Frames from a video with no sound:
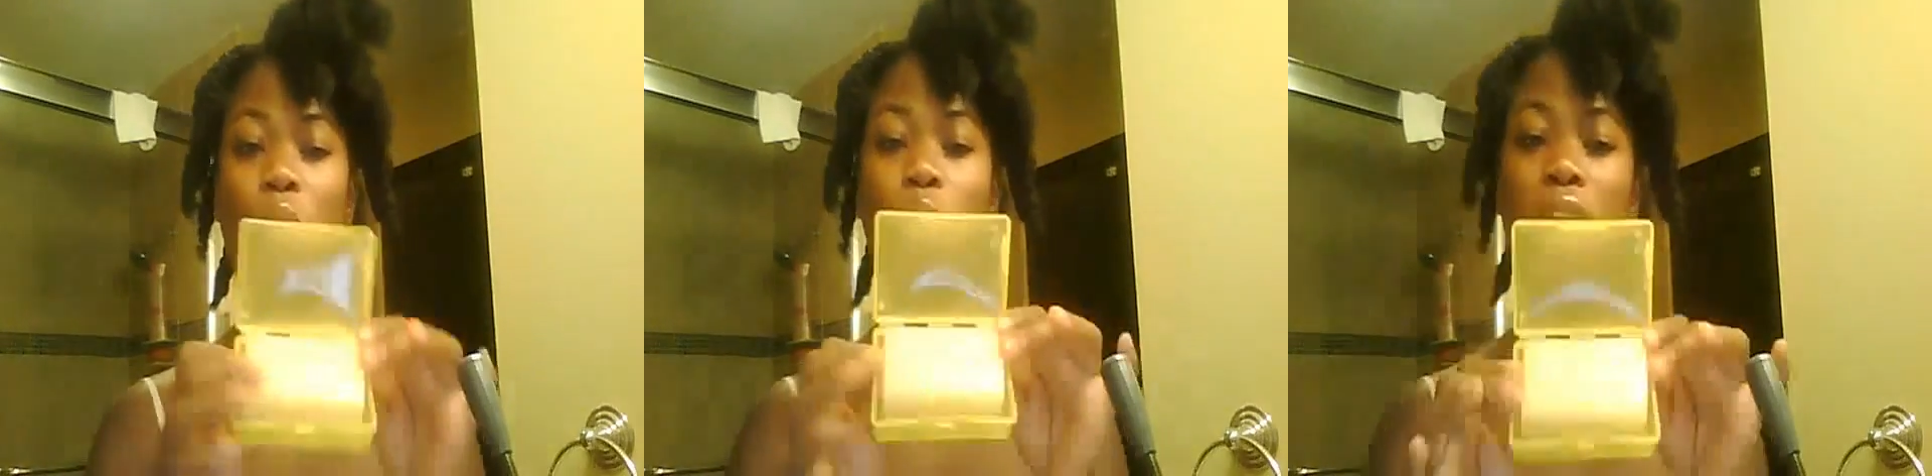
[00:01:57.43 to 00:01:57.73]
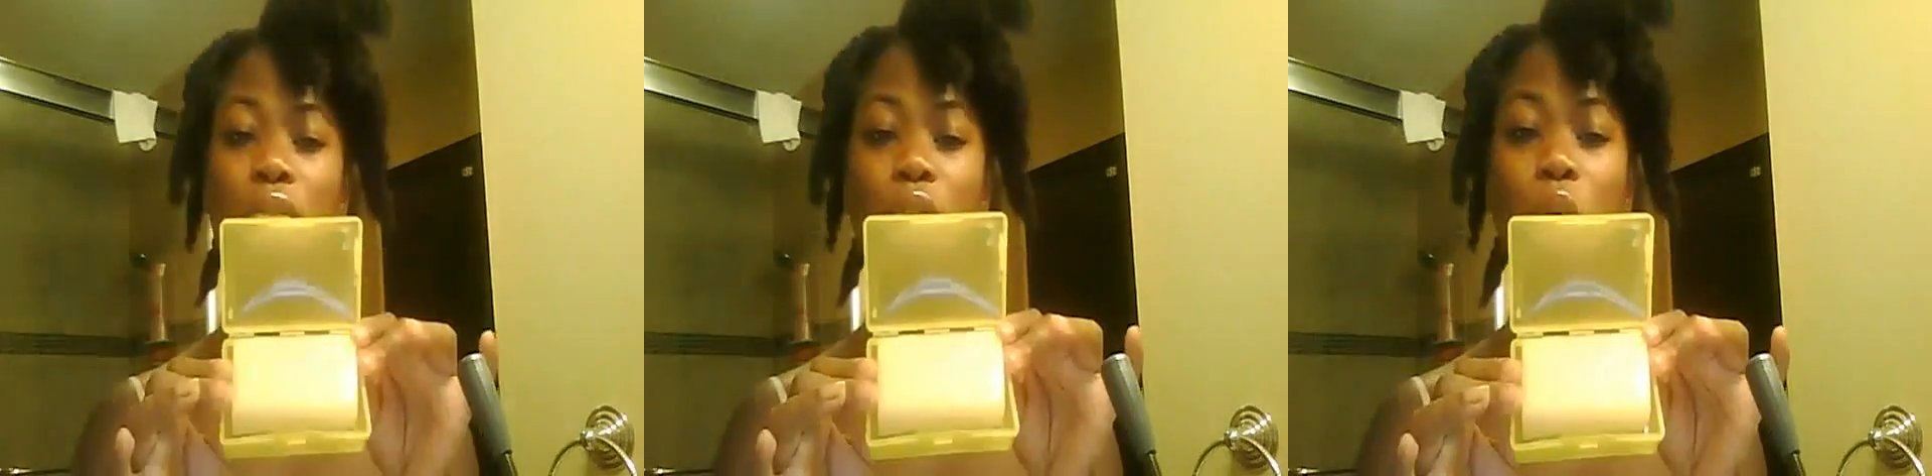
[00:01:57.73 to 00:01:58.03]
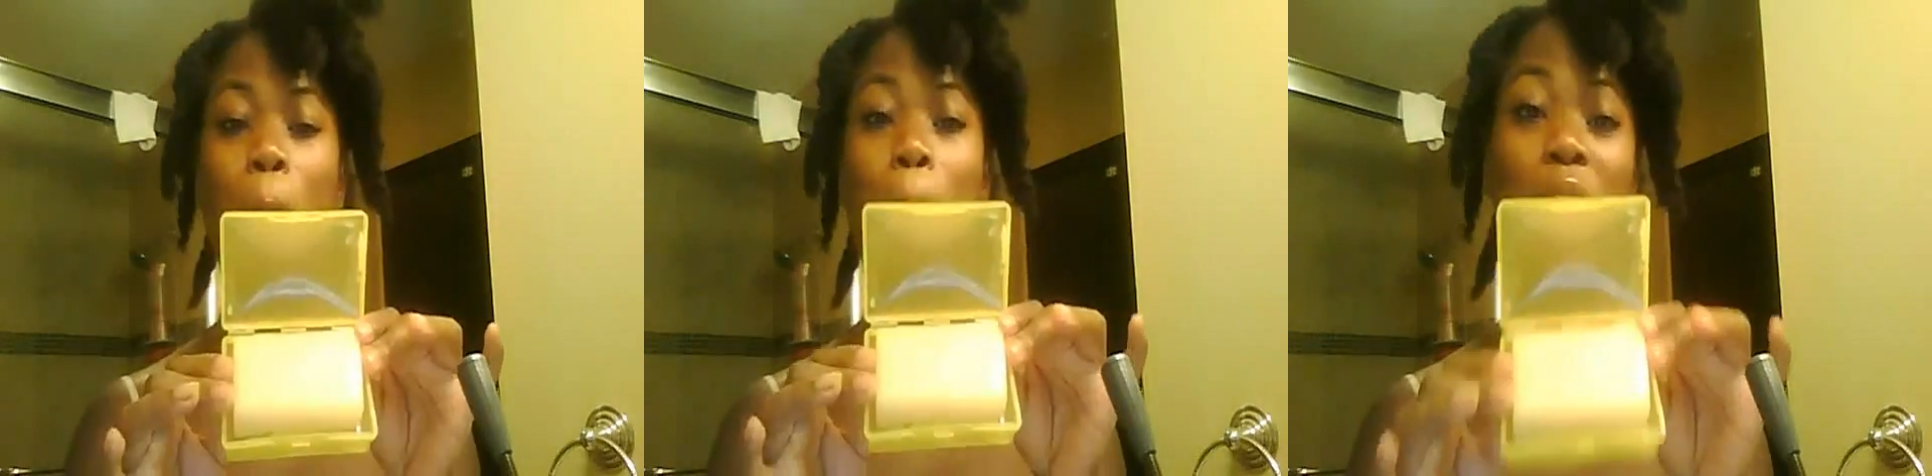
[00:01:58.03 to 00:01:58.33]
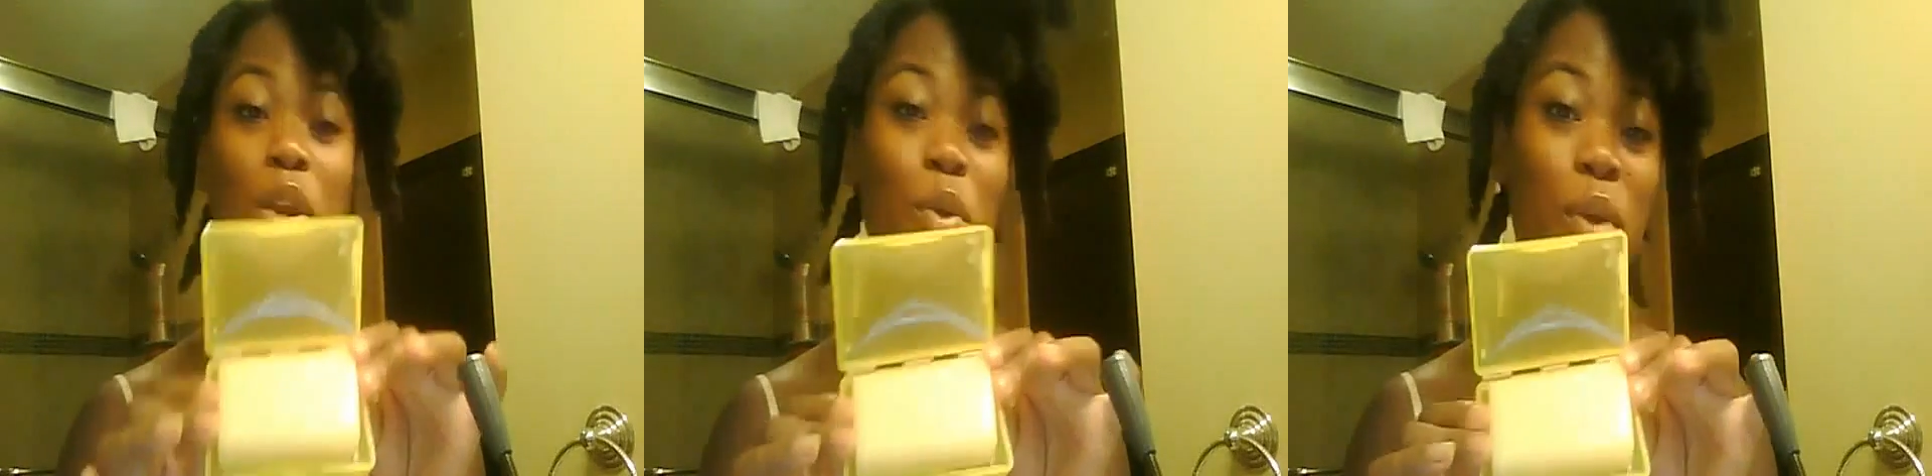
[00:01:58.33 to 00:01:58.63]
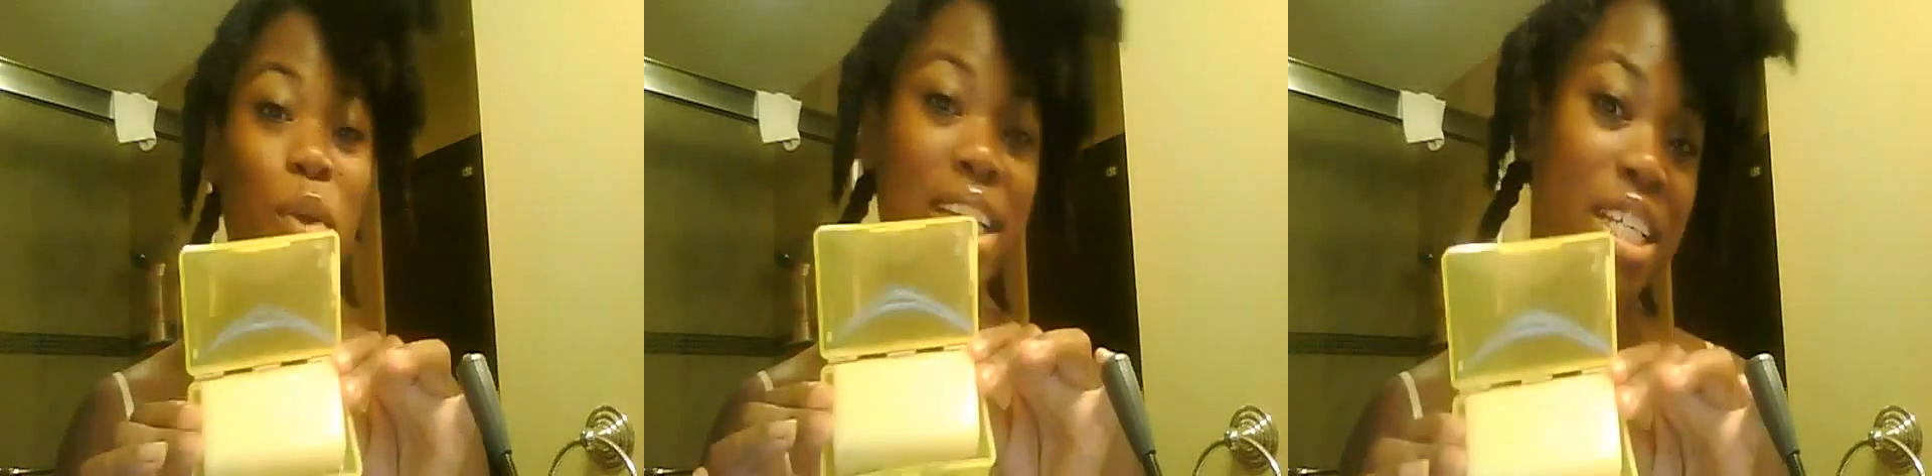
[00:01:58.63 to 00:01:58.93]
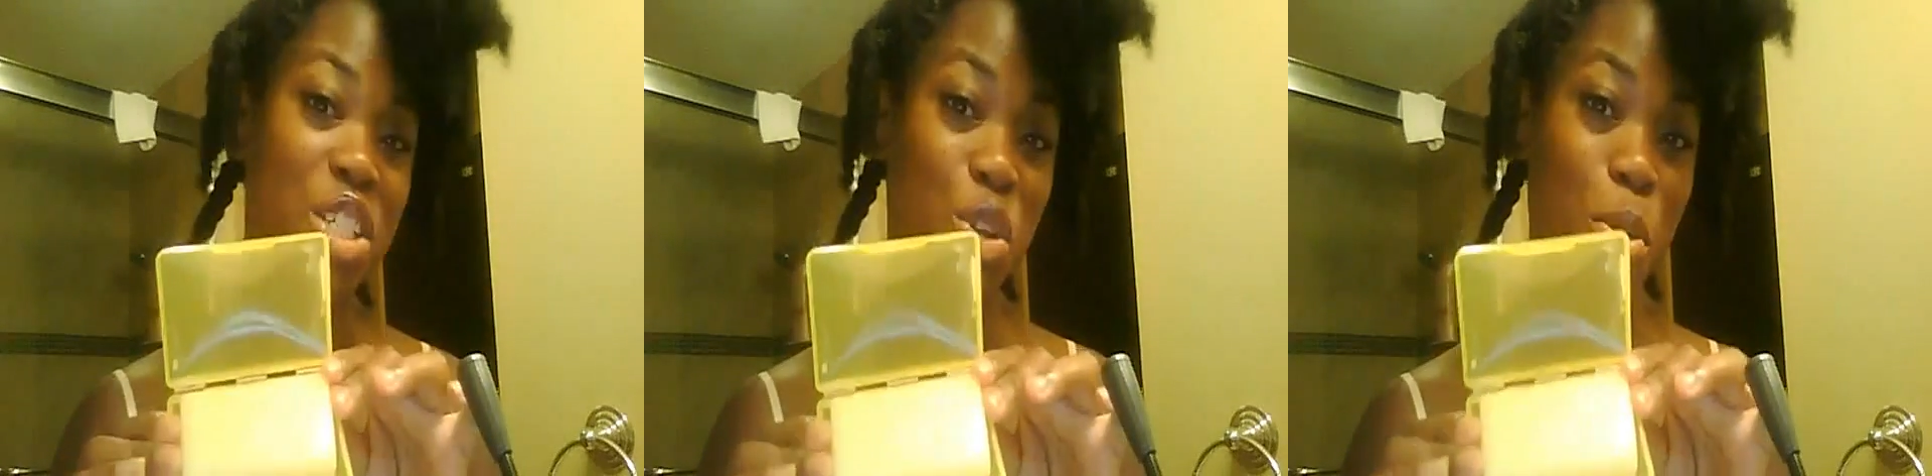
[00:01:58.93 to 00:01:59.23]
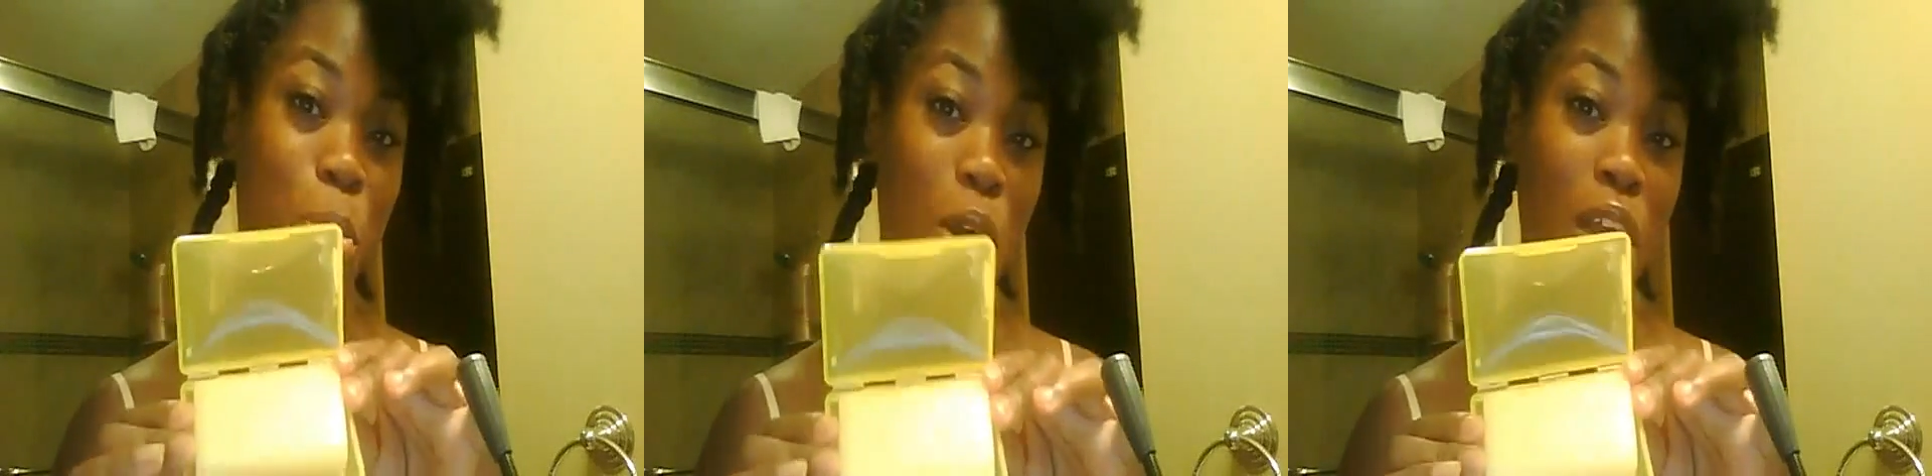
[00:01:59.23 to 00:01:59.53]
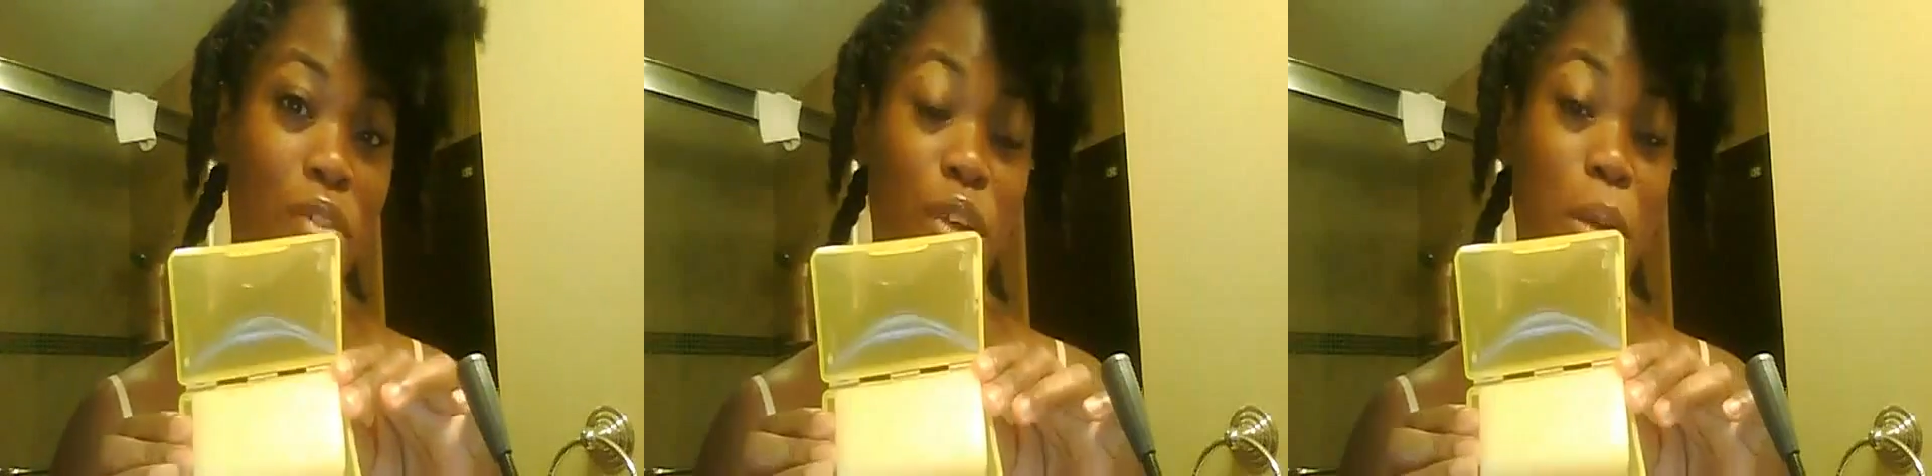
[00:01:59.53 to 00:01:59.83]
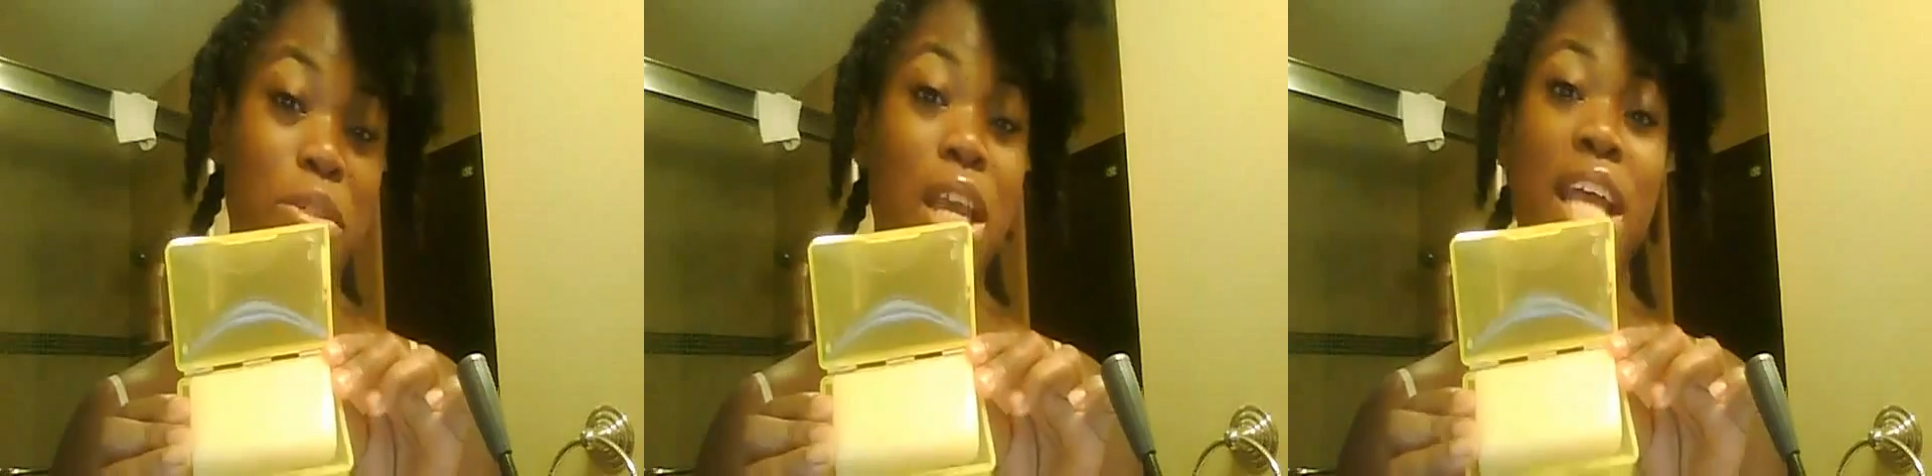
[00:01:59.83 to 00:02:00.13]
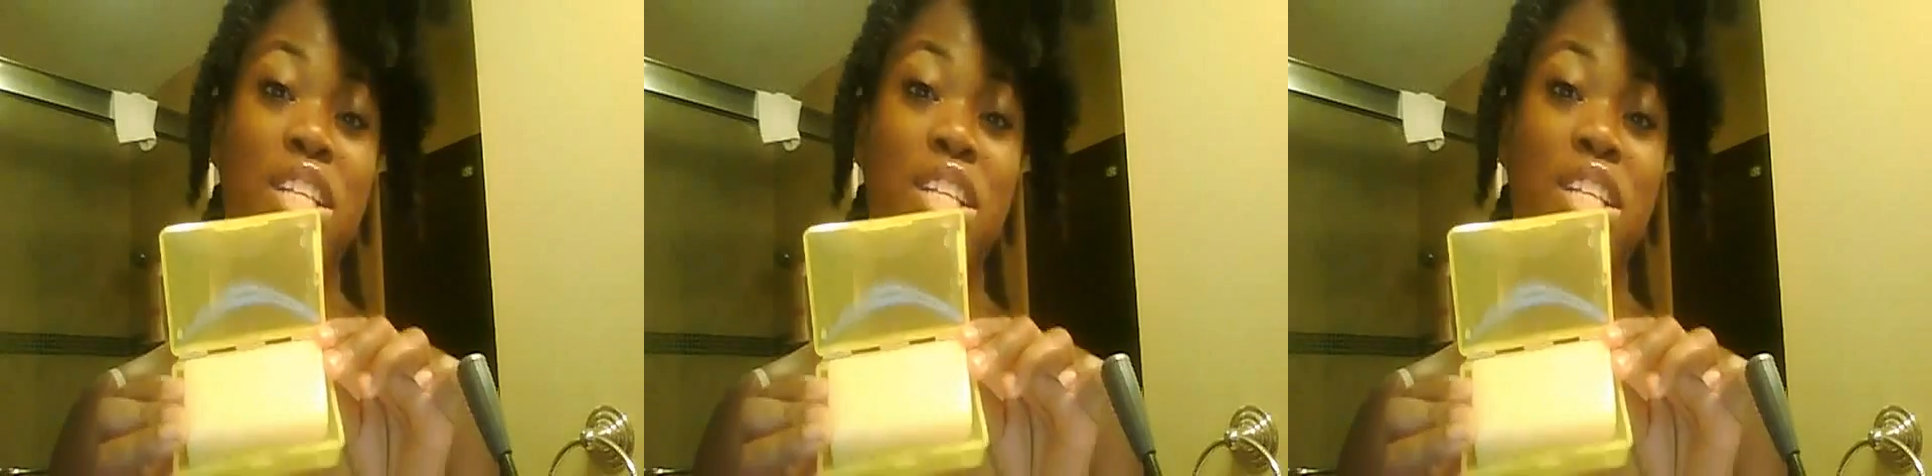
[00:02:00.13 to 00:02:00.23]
wonderful buttery conditioner bar from